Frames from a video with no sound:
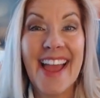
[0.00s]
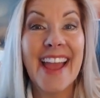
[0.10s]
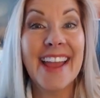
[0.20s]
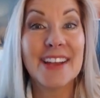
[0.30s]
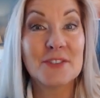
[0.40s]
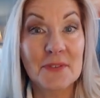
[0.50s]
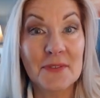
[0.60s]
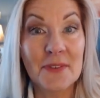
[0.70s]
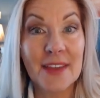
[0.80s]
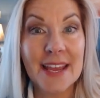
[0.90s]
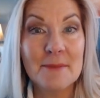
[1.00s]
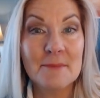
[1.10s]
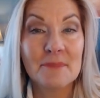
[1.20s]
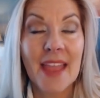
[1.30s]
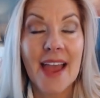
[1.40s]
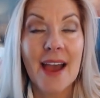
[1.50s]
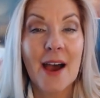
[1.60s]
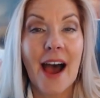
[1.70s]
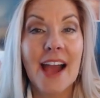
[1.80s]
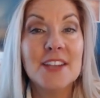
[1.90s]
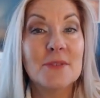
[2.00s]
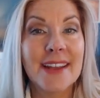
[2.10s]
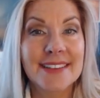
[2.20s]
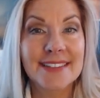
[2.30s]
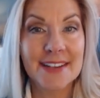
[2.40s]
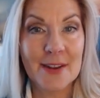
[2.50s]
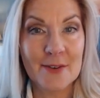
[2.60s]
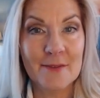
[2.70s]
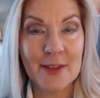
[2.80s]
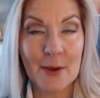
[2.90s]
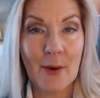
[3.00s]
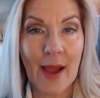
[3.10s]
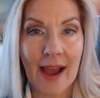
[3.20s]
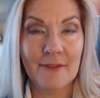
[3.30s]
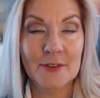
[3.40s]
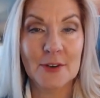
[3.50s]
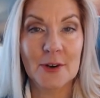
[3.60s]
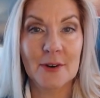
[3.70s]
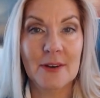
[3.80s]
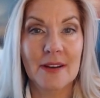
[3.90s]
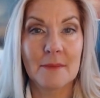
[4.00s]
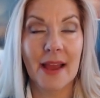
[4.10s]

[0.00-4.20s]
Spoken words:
And truthfully, I do an exit interview after